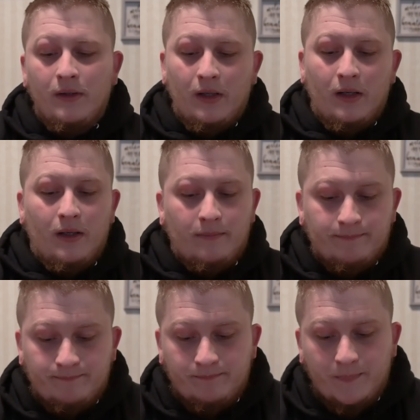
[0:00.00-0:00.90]

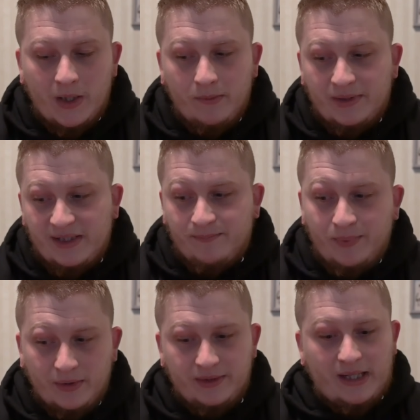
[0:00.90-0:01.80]
But with this
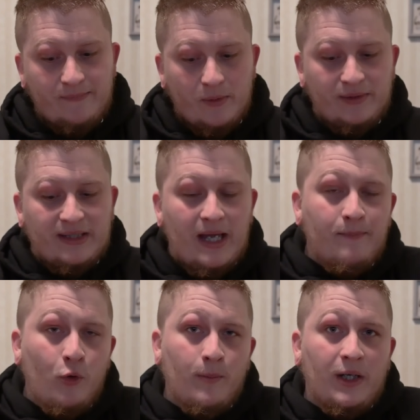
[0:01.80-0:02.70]
build that I've noticed, I have
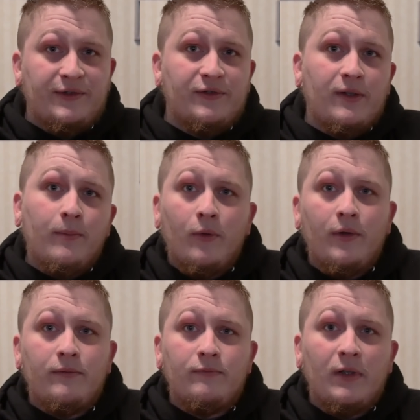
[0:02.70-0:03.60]
more monsters on
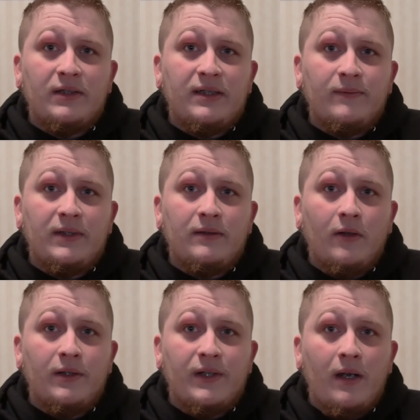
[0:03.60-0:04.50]
board relatively
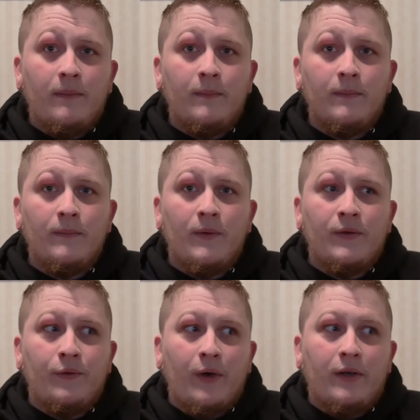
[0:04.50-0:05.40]
all the time.
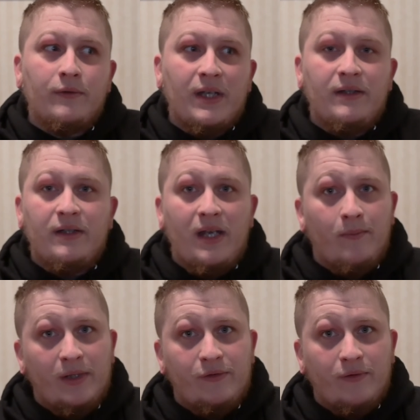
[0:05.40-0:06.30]
So Draco Tenyi can't
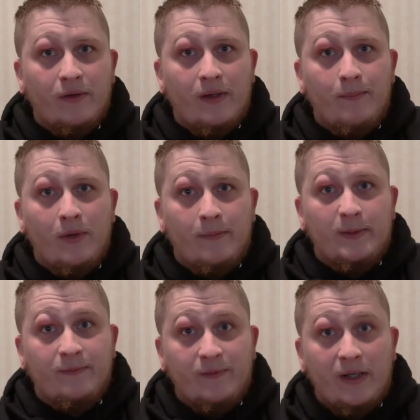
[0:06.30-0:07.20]
really trigger that part of
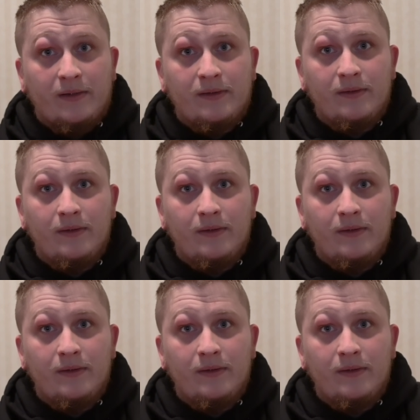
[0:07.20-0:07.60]
its effect.